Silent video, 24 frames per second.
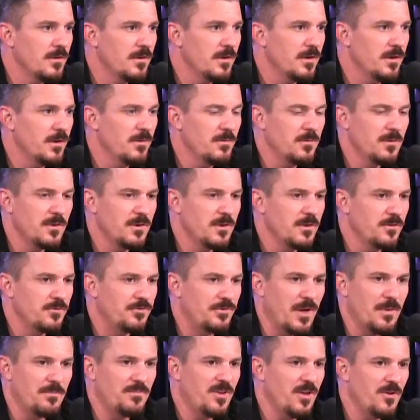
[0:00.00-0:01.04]
You know,
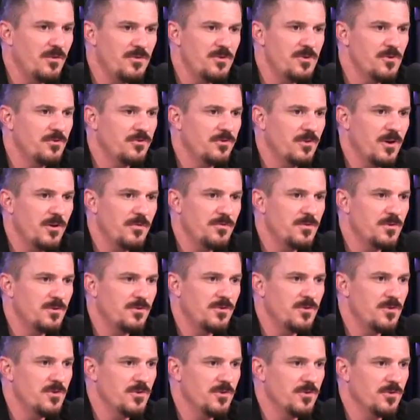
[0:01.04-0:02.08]
stop telling yourself
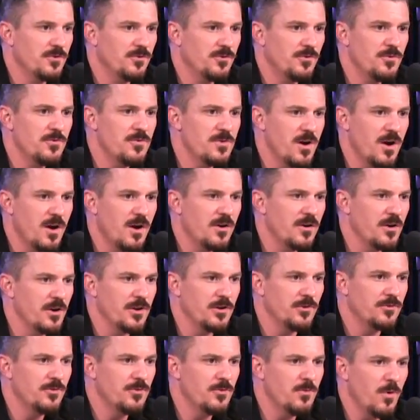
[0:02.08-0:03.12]
you're too young or
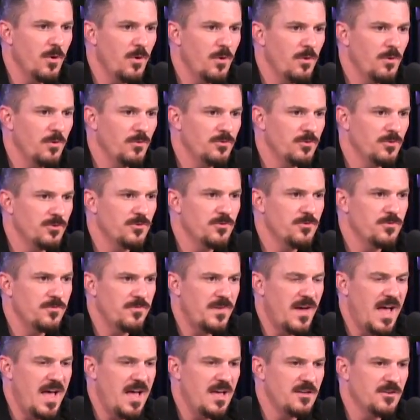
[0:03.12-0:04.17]
you're too old, you're too
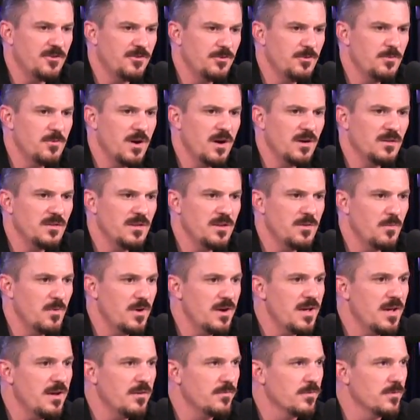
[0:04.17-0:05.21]
fat, you're too ugly,
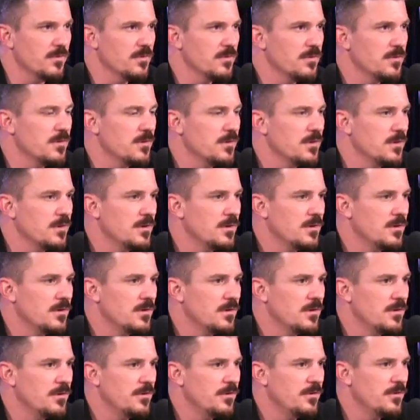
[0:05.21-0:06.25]
whatever,
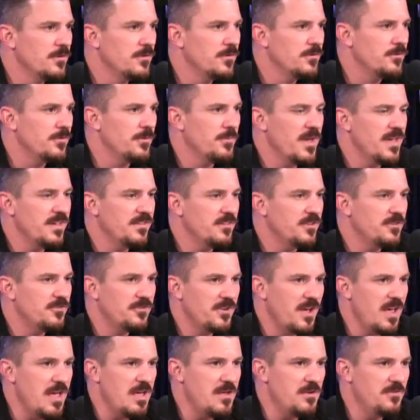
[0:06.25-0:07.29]
to make the
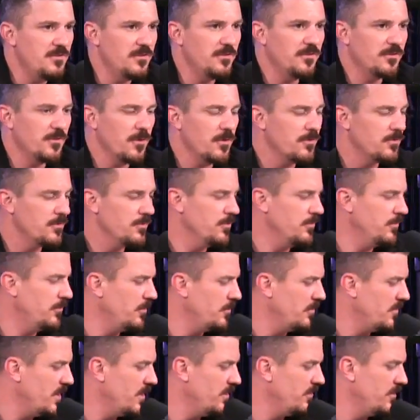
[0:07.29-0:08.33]
change and start doing
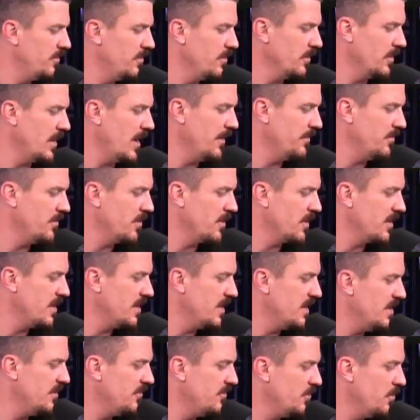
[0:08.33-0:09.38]
some things in your life that are going to
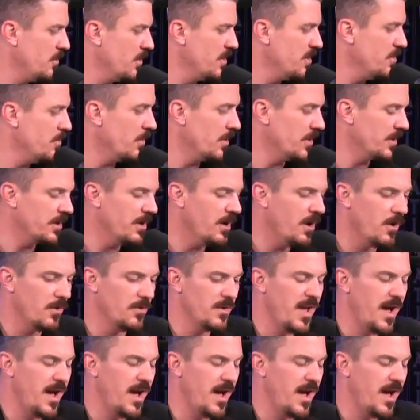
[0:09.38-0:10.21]
get you where you want to go.